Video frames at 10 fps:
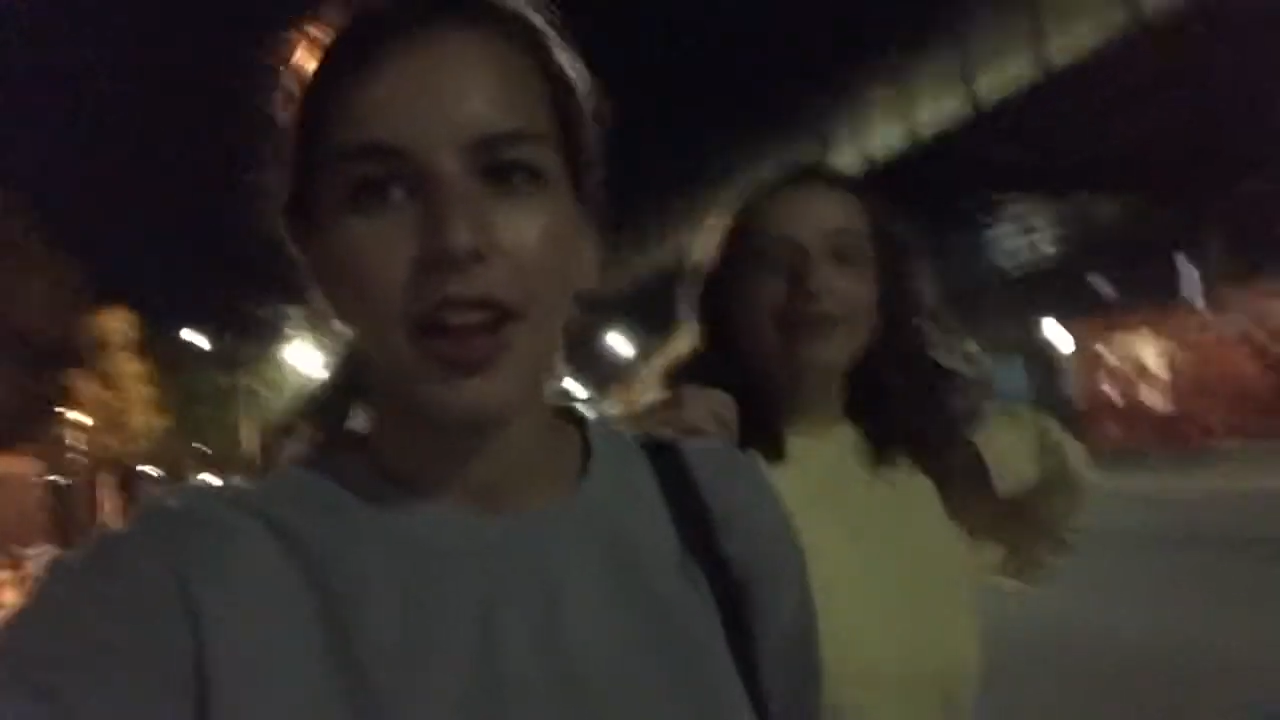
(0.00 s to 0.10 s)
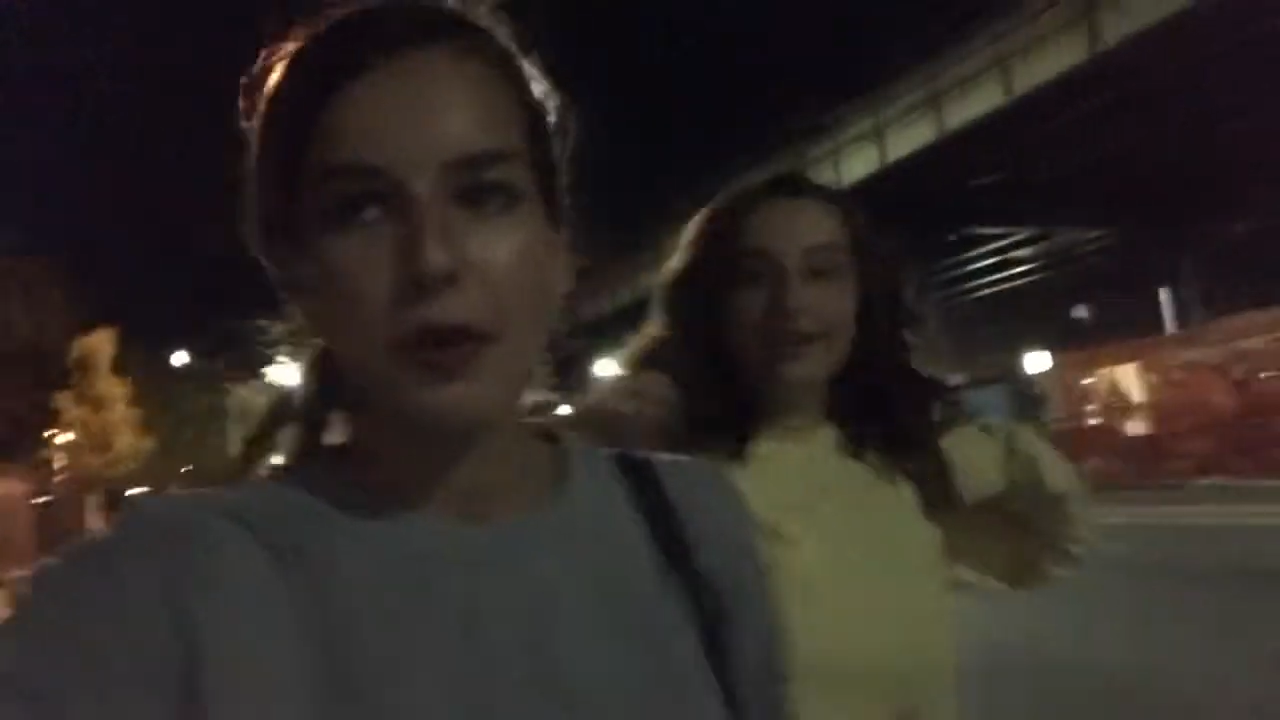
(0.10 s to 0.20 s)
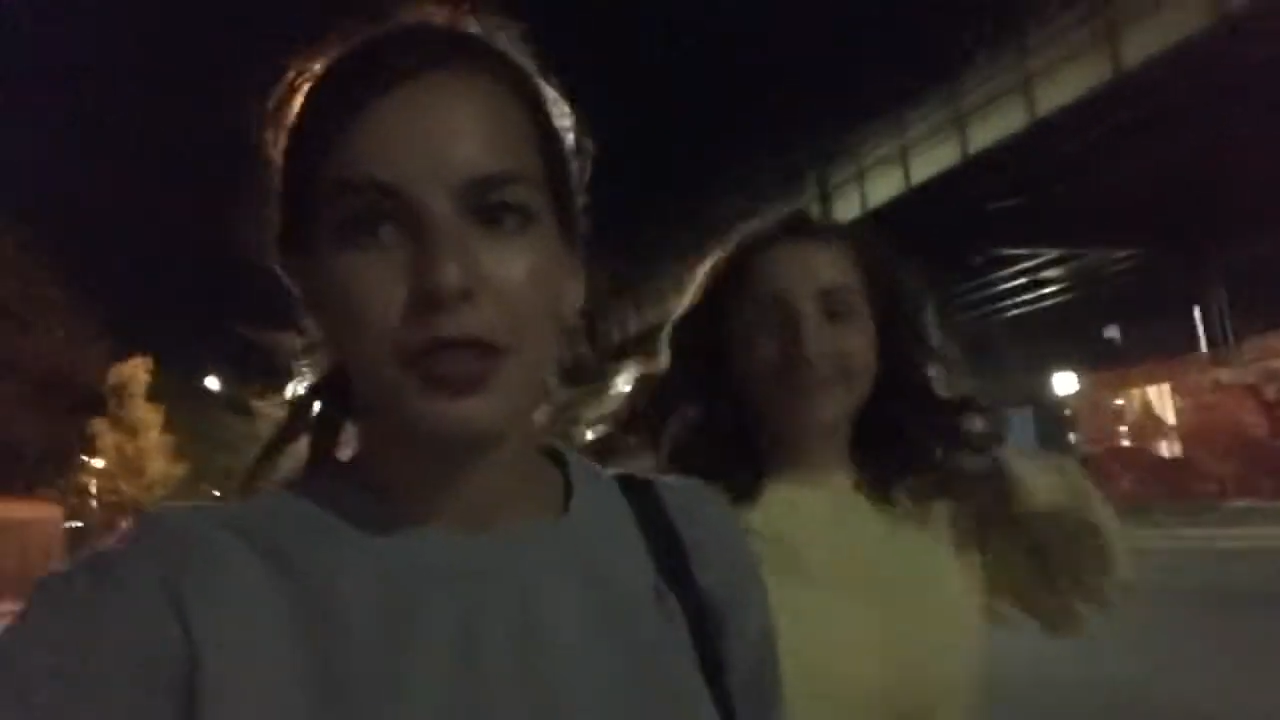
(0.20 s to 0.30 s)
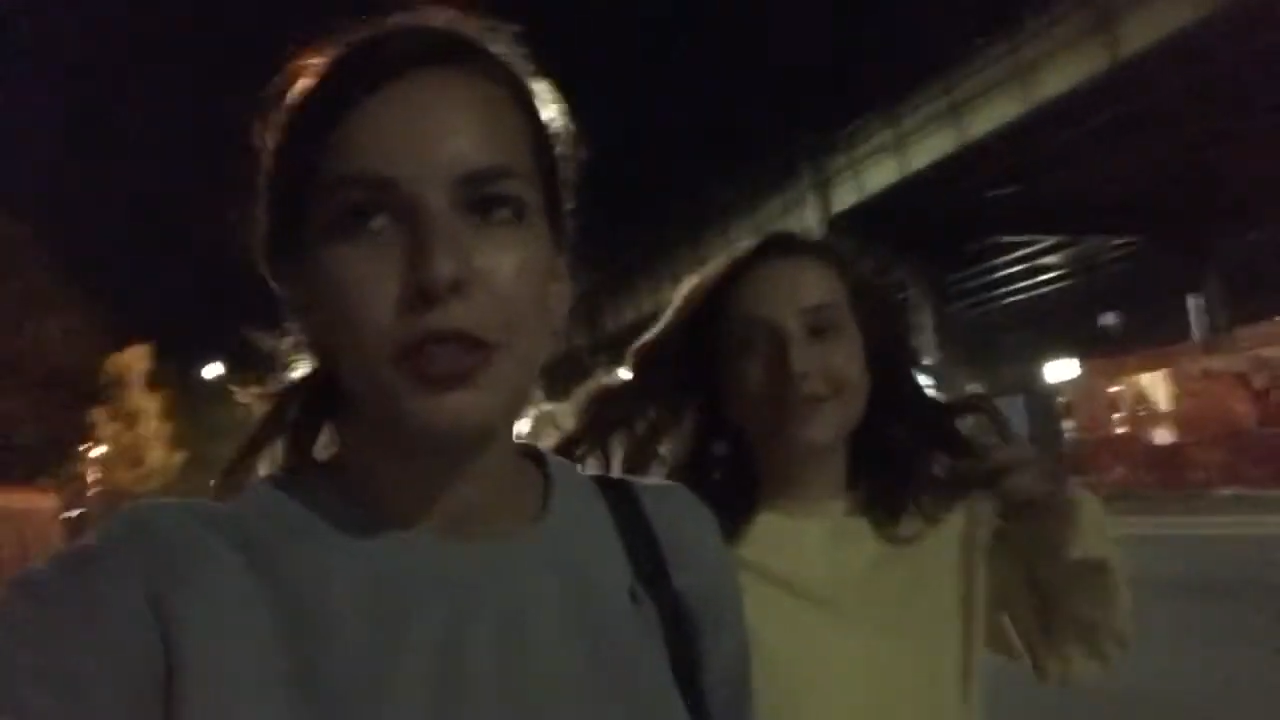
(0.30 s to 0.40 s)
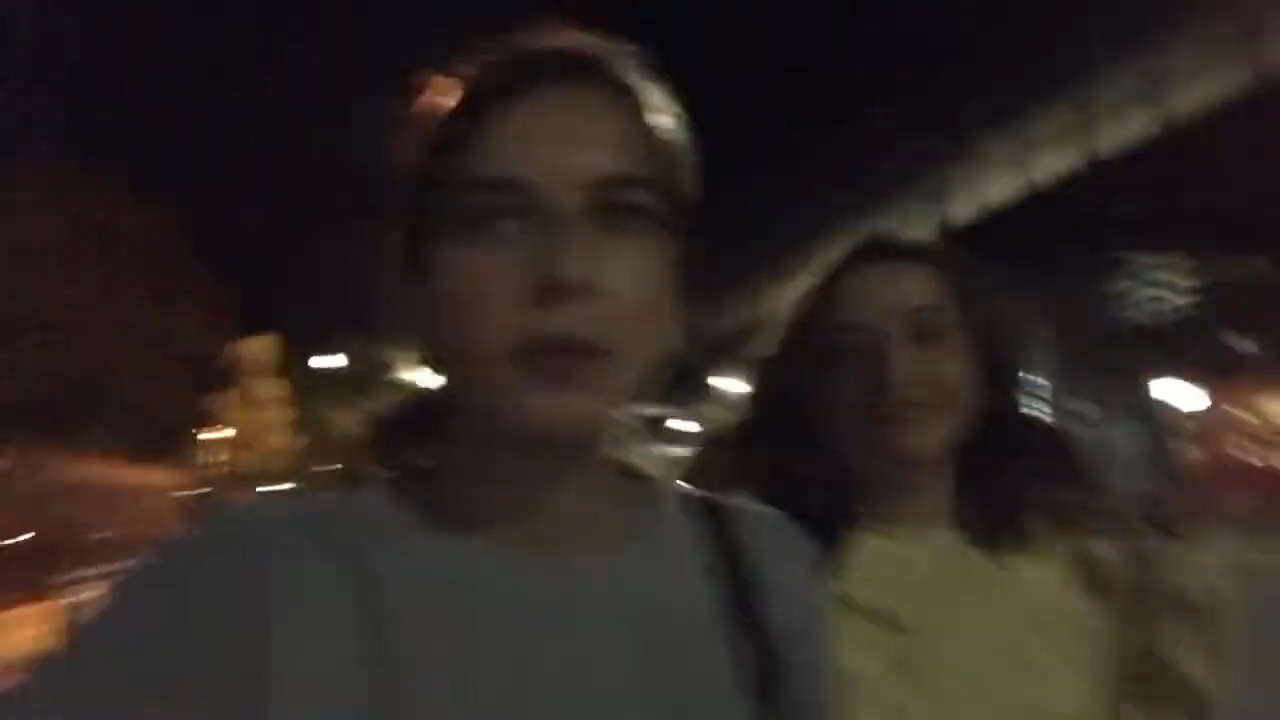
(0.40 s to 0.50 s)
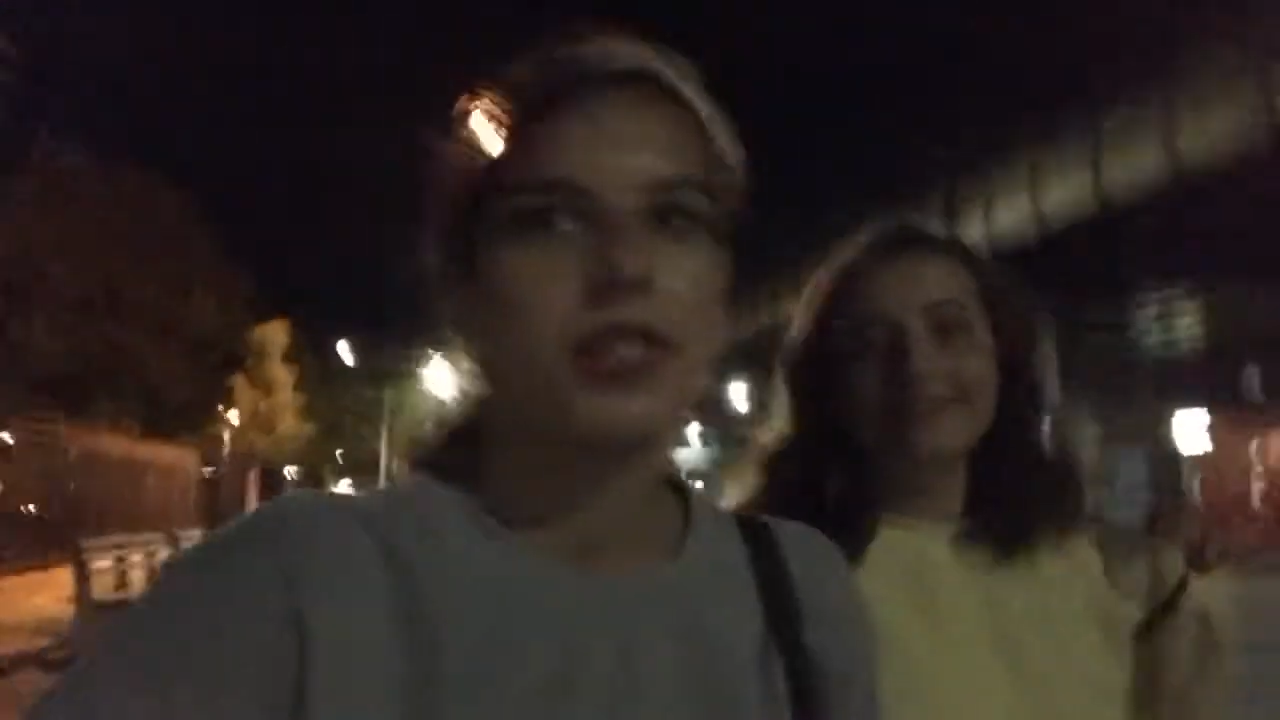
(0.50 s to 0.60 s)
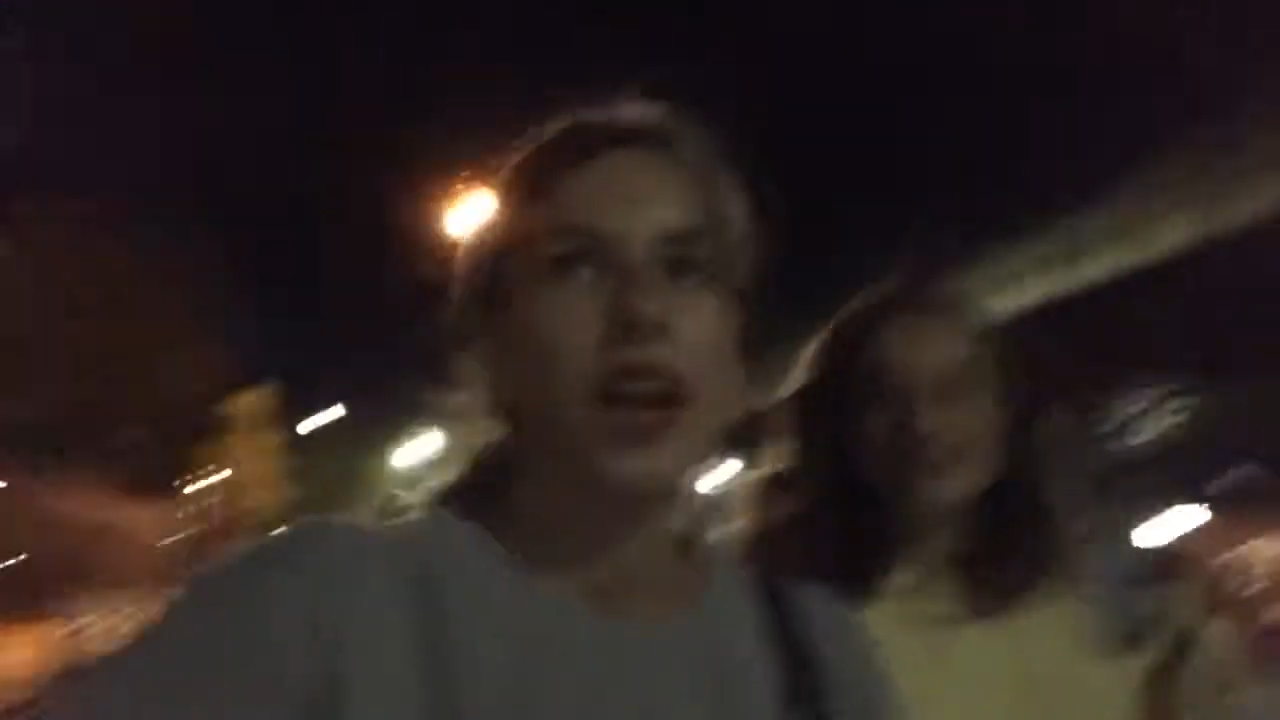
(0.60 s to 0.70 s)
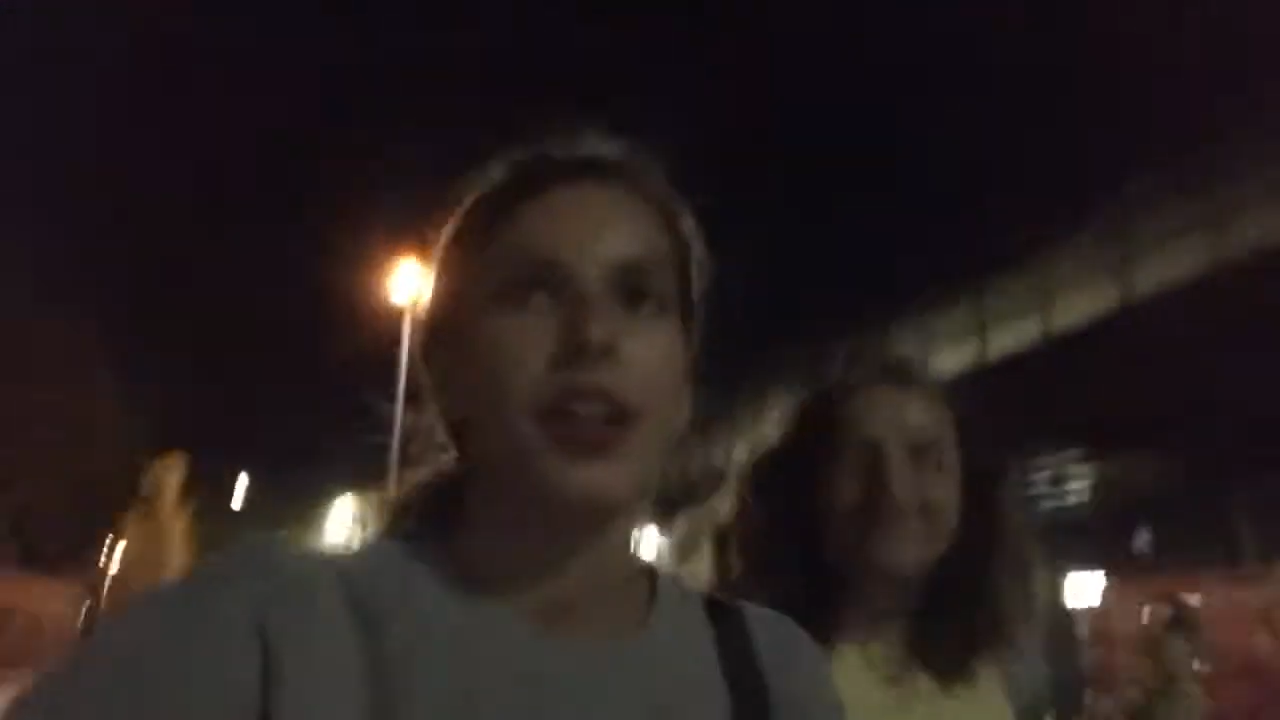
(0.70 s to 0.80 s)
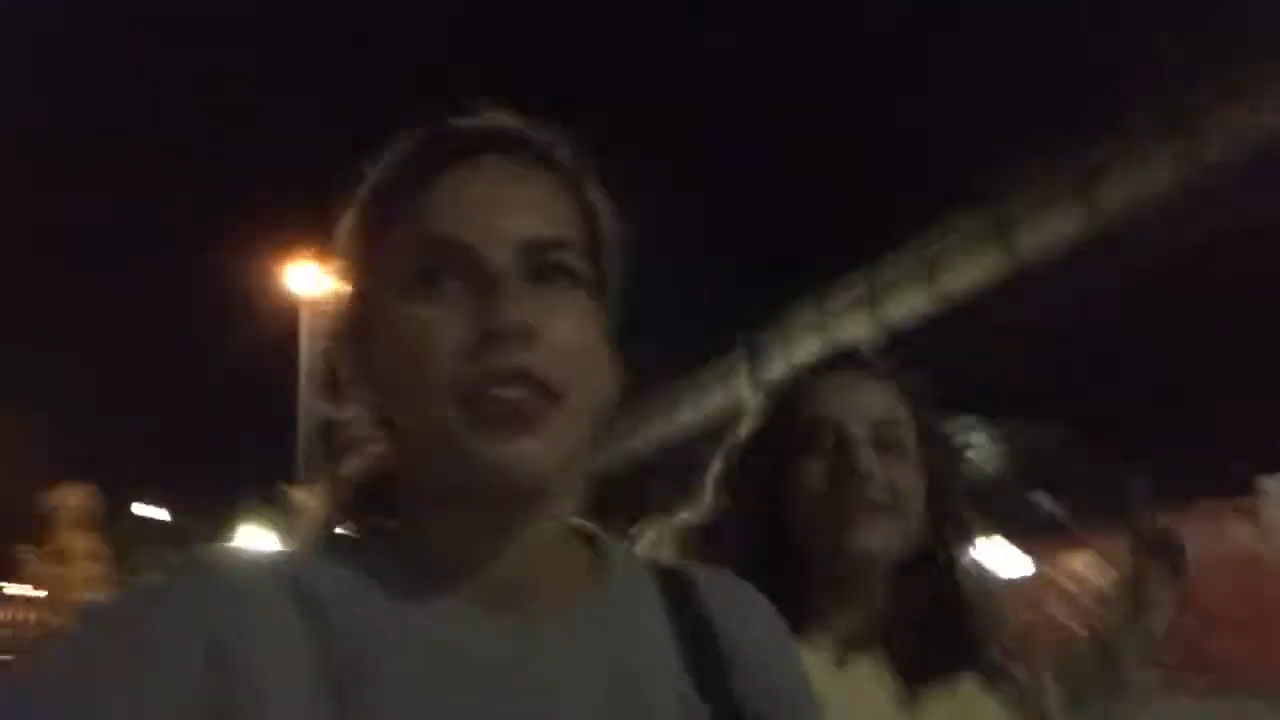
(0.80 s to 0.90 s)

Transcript: now we're super tired.